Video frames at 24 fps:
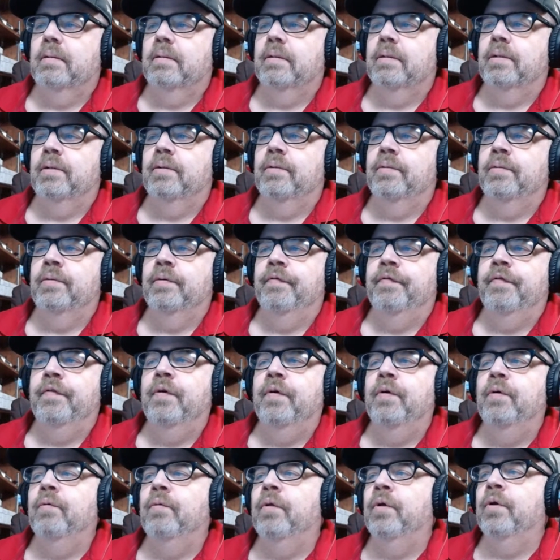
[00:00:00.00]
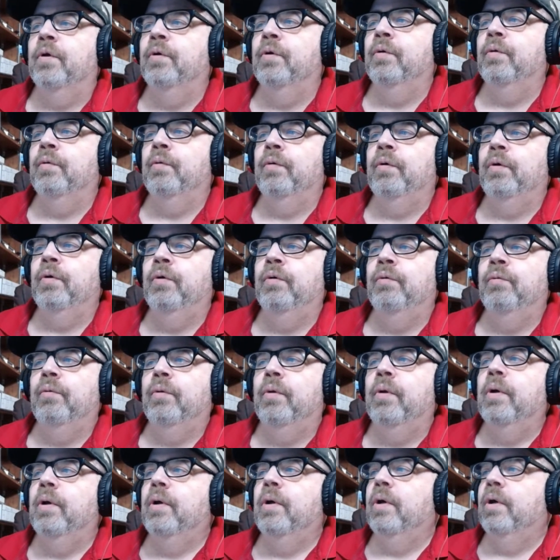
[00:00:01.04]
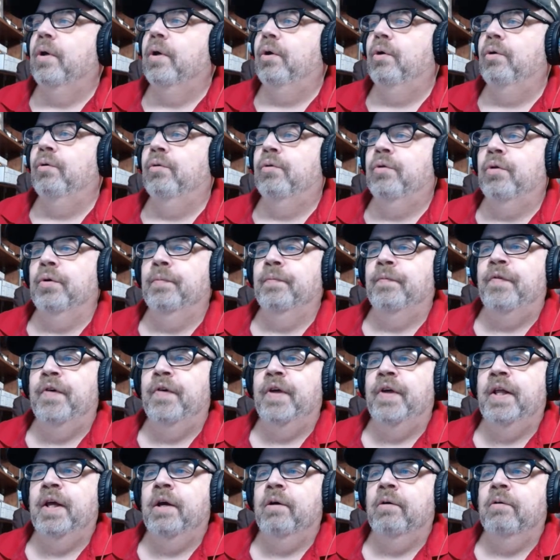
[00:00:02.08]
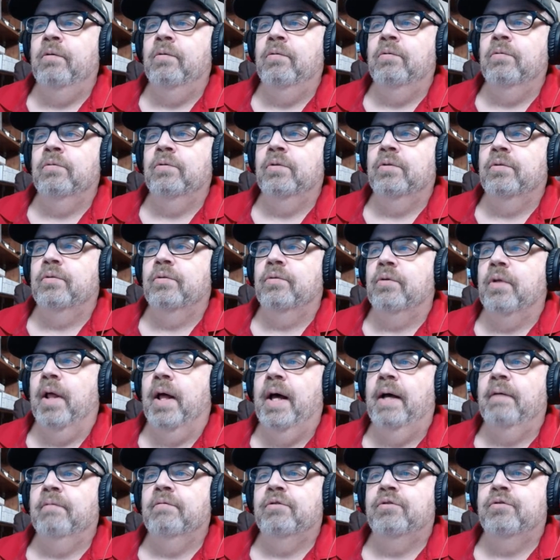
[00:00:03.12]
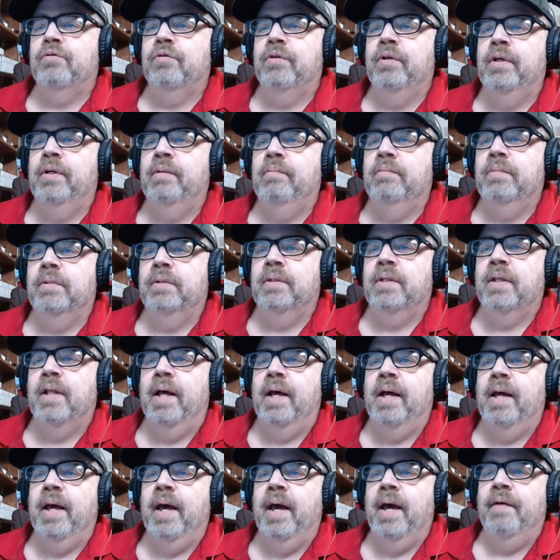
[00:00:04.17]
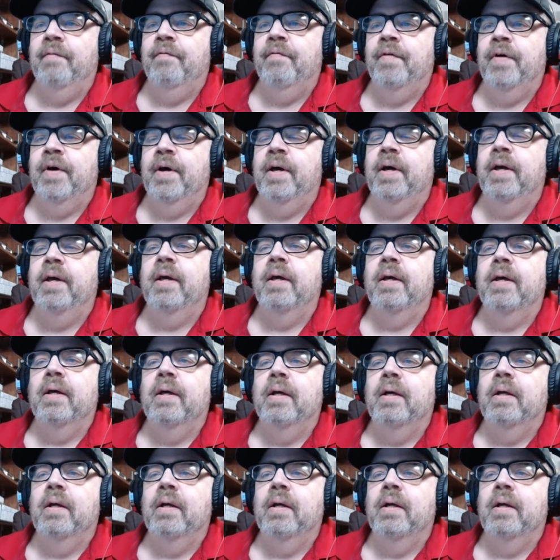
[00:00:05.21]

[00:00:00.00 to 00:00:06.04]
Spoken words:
Oh, if you do YouTube videos or live streams, they have a